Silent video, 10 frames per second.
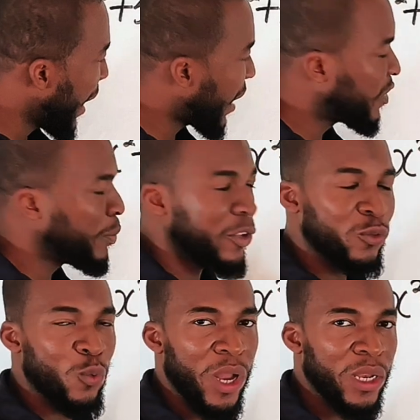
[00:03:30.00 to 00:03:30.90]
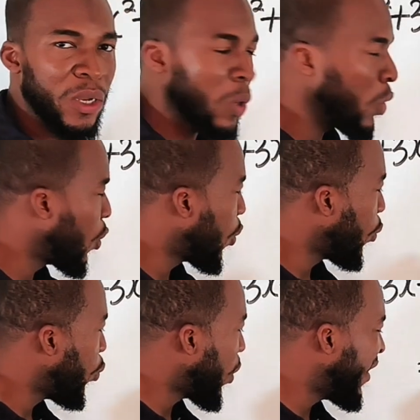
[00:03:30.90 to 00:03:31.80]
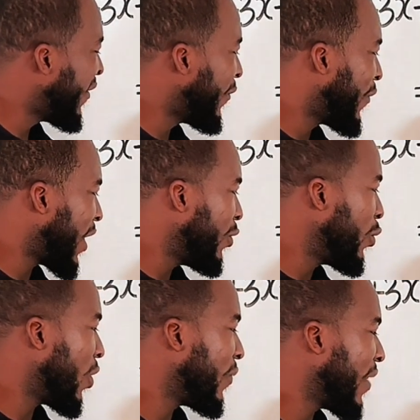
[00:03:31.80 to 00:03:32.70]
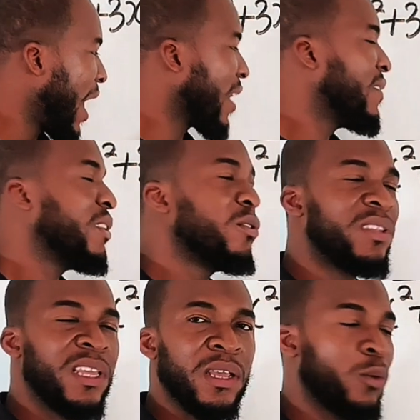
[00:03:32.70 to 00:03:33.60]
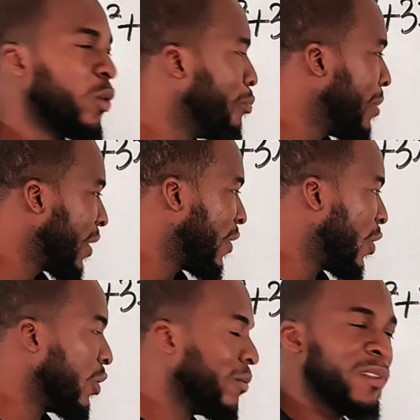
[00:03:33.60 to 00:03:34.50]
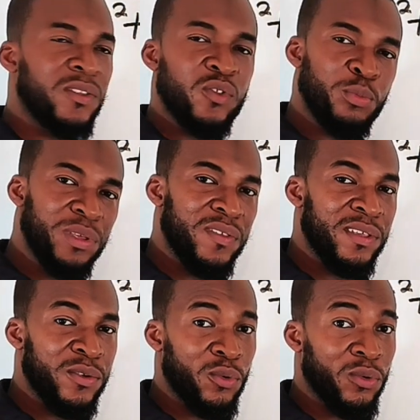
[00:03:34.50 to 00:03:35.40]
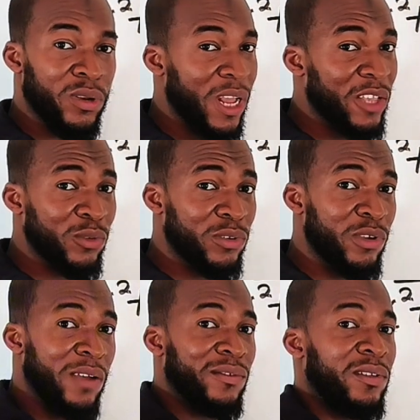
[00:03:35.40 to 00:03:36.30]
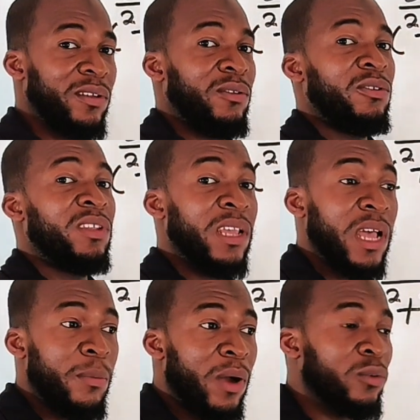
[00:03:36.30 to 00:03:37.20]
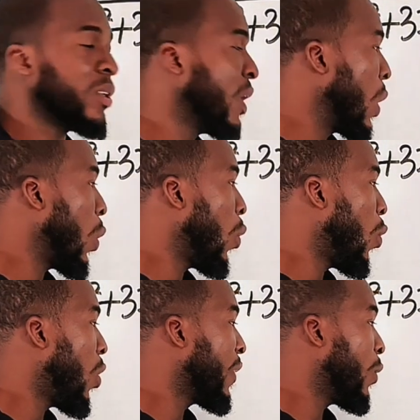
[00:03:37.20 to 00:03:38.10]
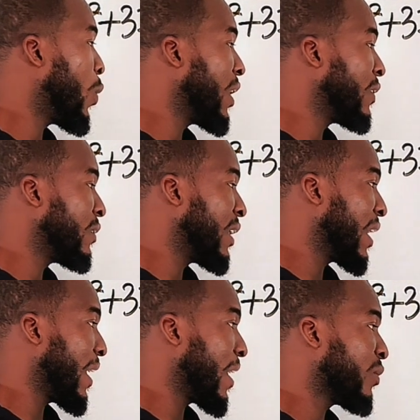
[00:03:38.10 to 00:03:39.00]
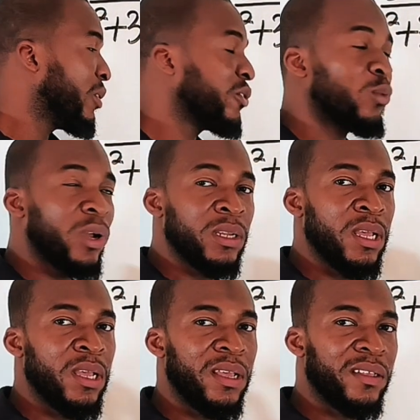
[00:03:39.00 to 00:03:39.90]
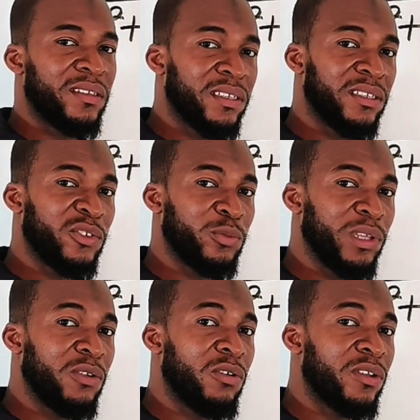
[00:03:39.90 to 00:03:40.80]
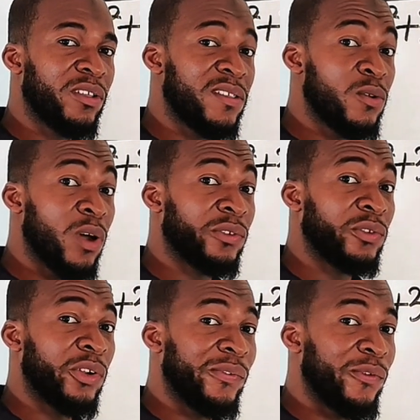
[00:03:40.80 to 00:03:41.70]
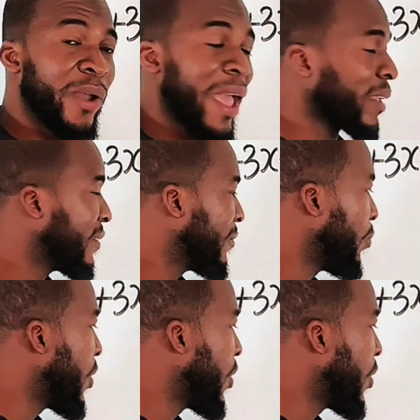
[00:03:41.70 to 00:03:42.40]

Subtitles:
x plus 1. What value of x do you think will make the whole of this to be 0? That is what you have to think about. Or otherwise, you take x plus 1, set it to be equal to 0 and solve for x.